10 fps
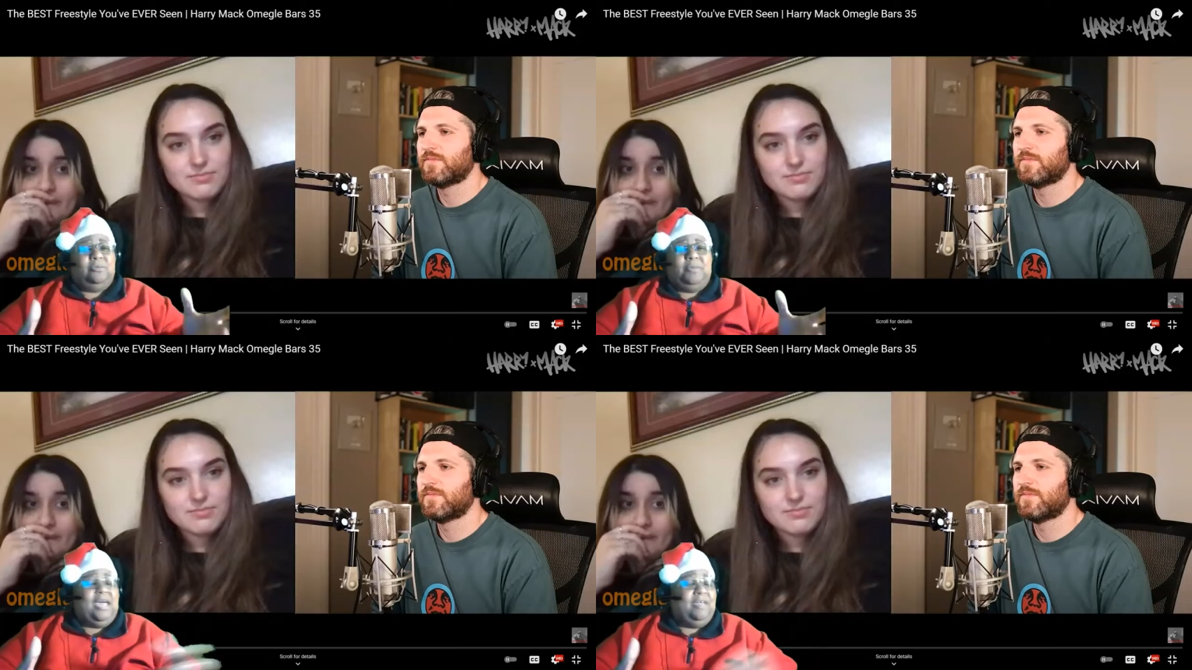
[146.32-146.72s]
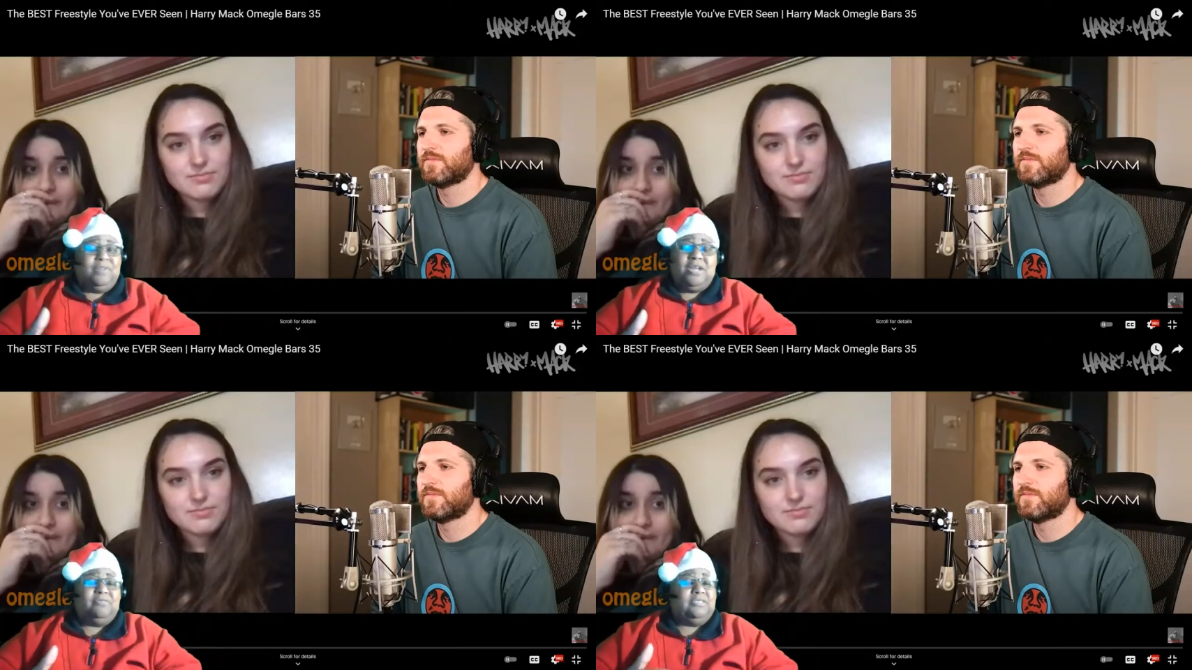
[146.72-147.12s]
Speaker 1: up. I have
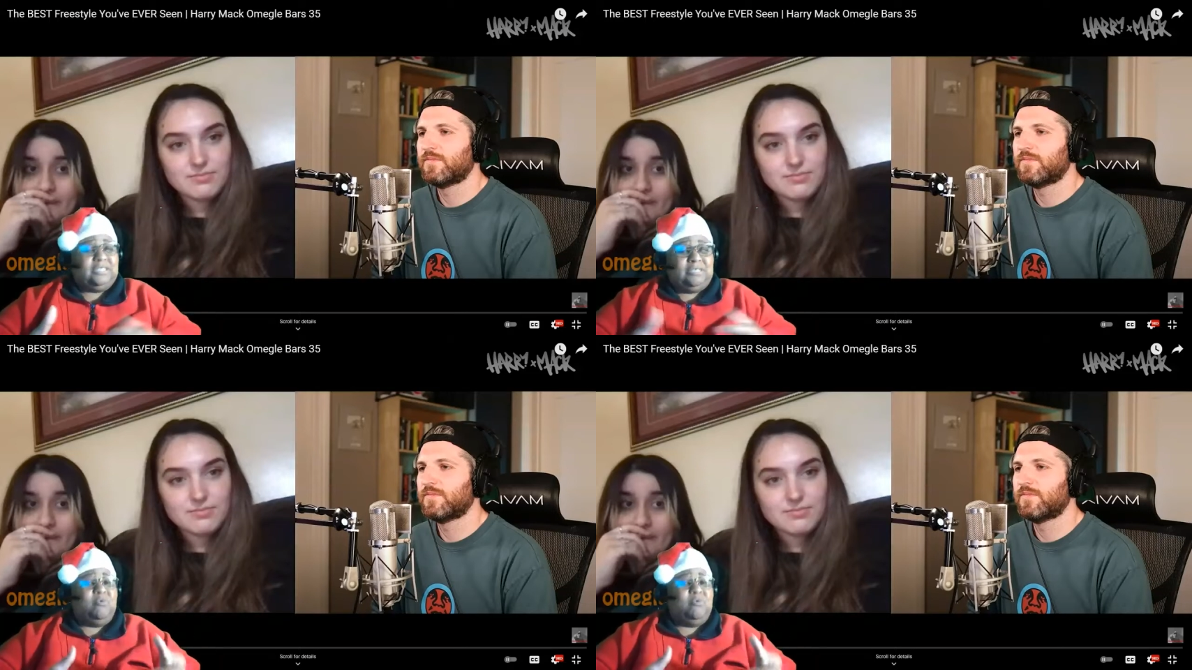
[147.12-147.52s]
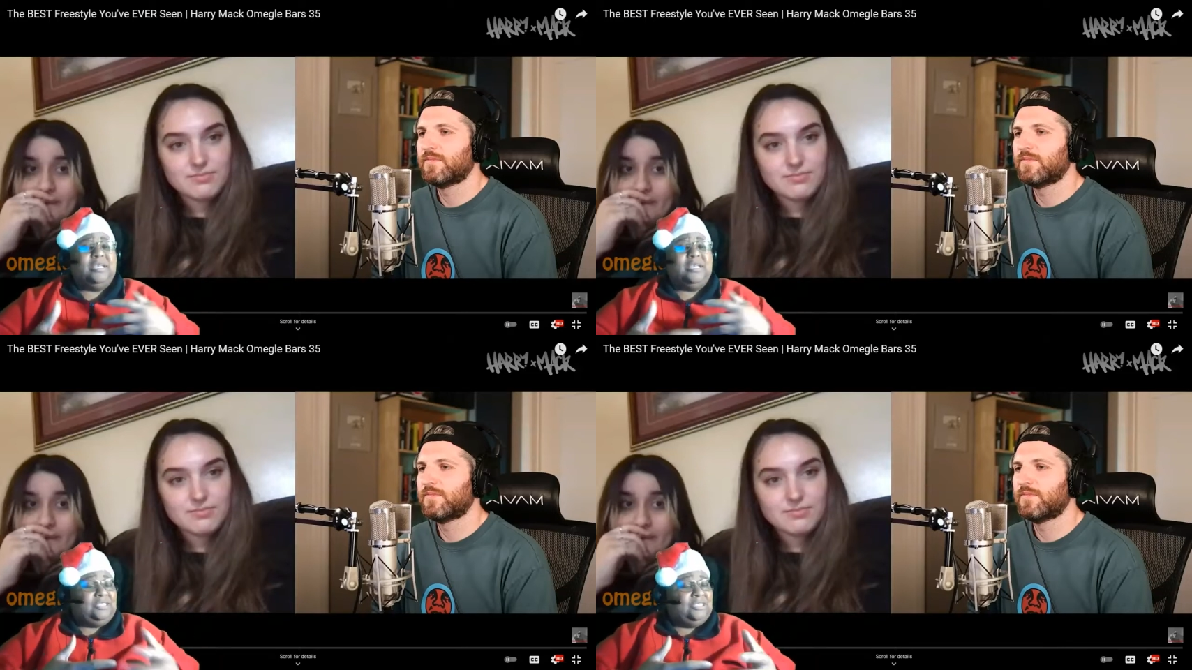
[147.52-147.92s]
never seen where
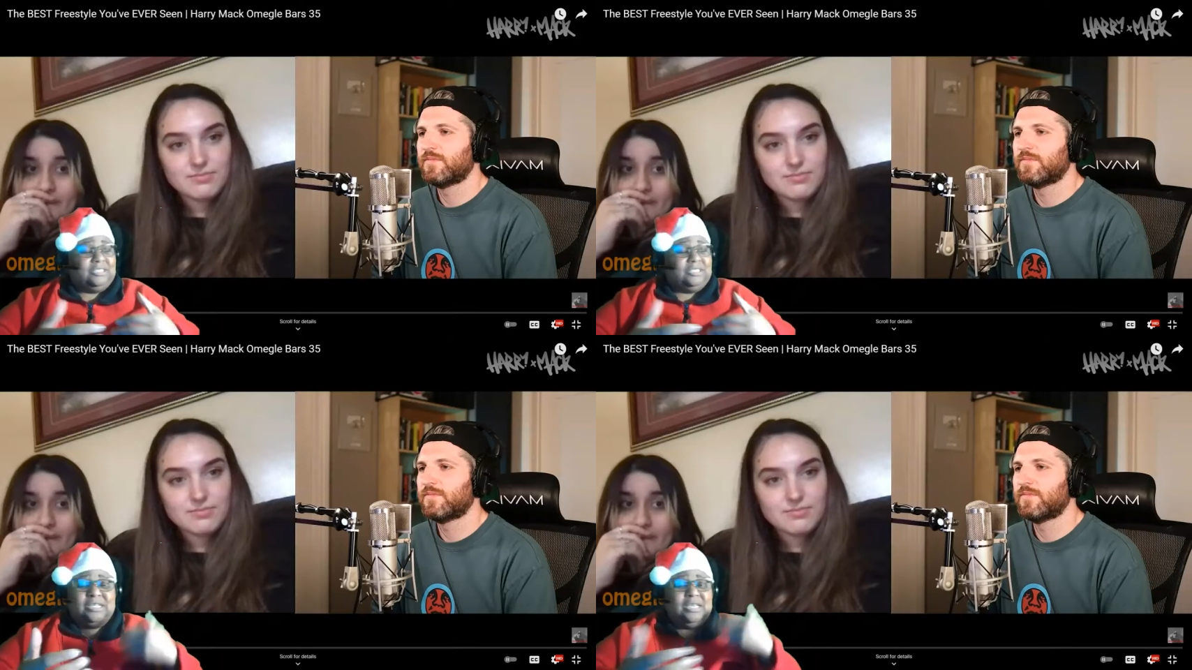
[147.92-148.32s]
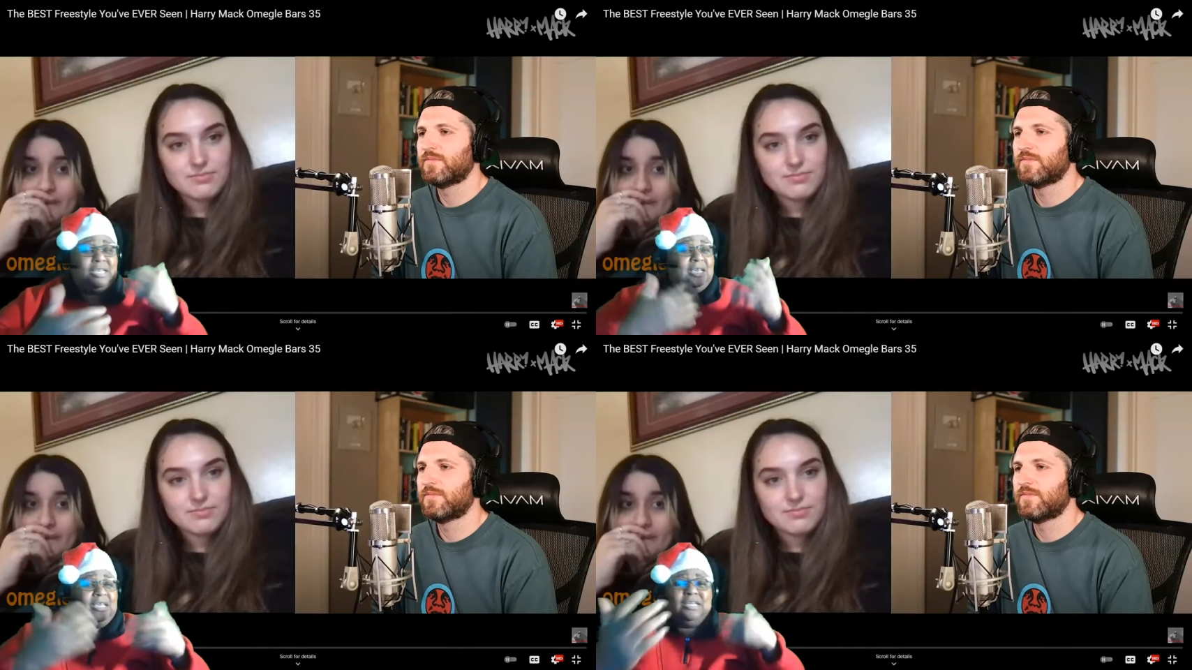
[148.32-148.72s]
he just
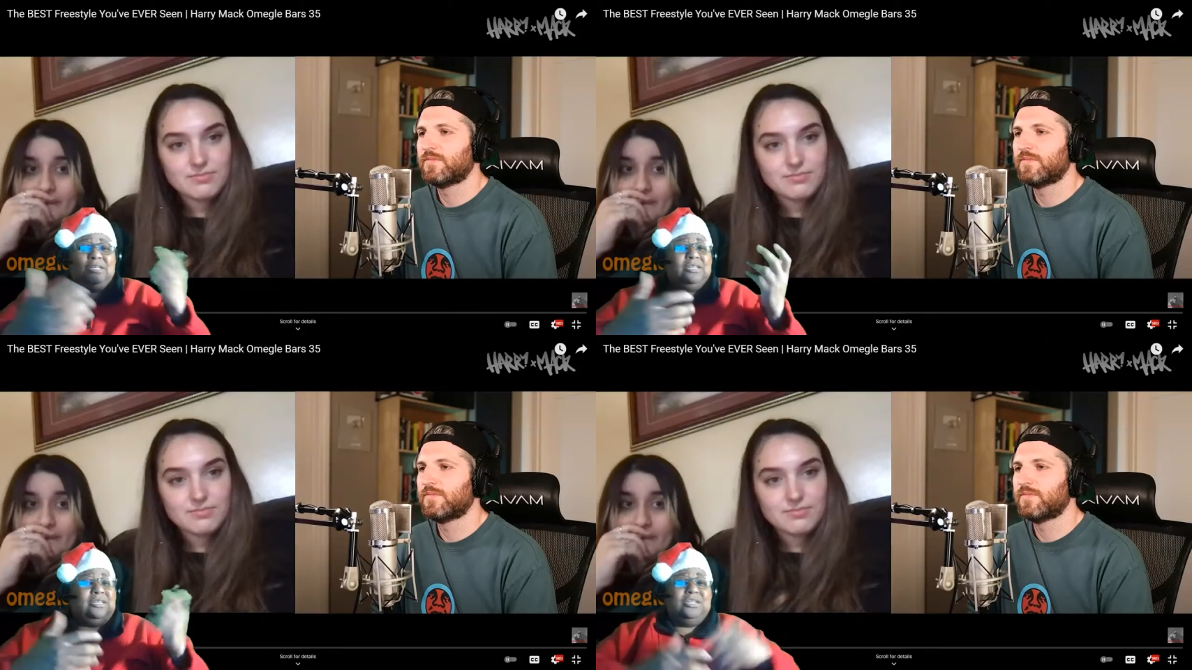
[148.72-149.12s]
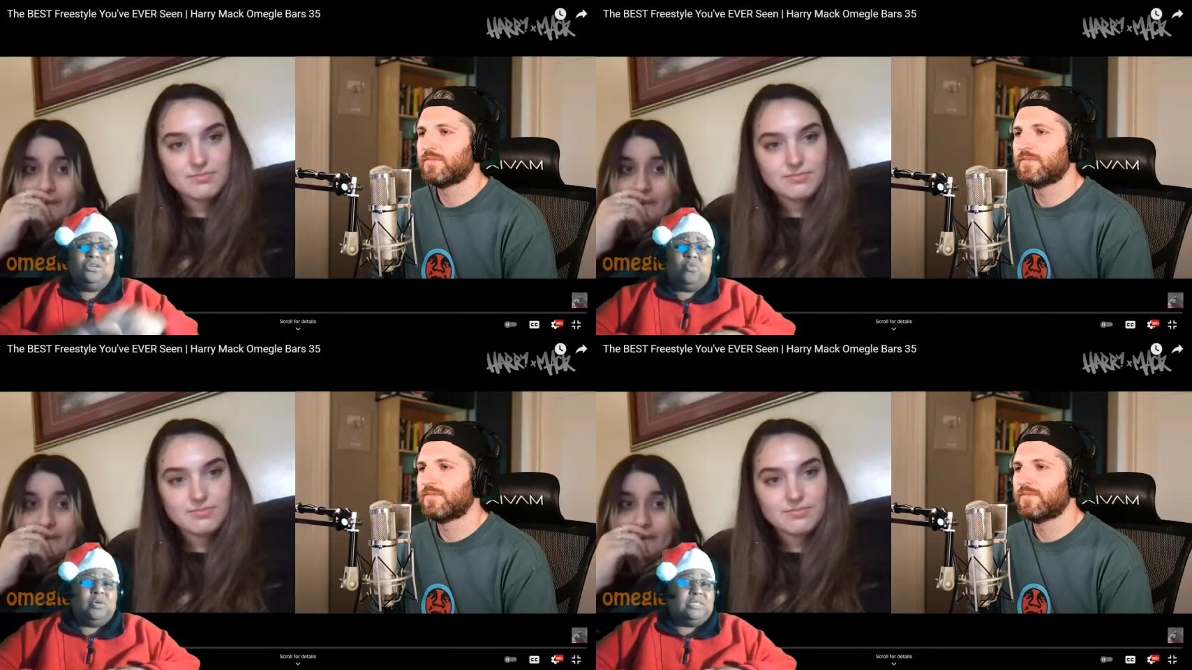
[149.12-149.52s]

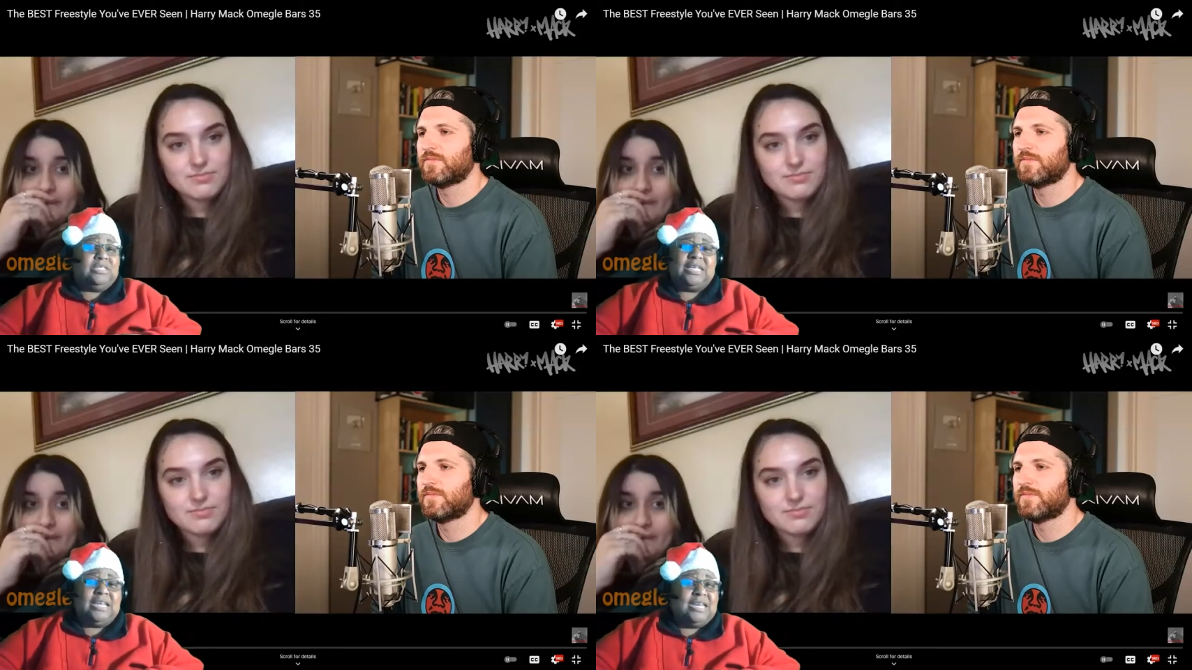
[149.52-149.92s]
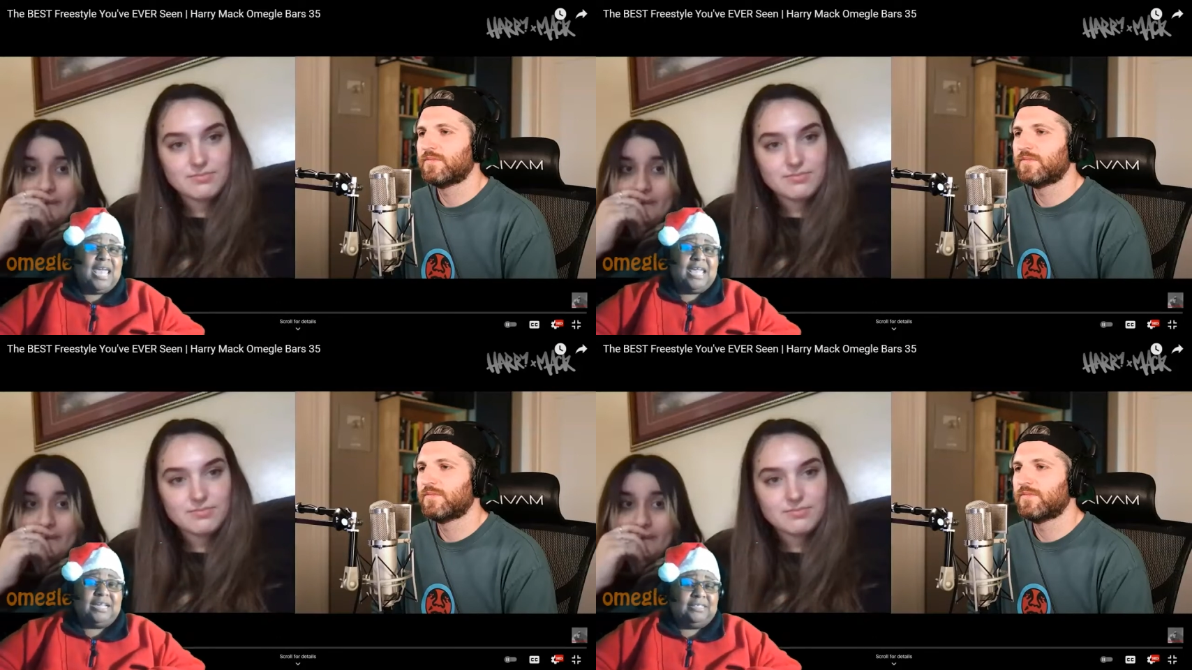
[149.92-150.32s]
didn't know what to say
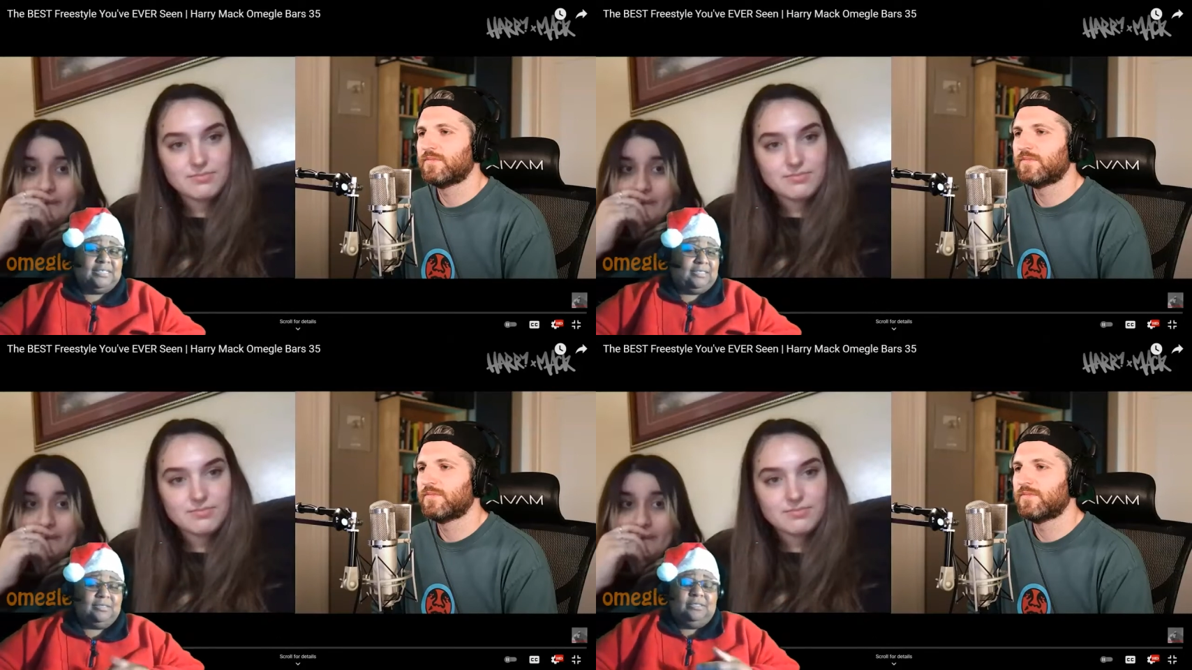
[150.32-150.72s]
next.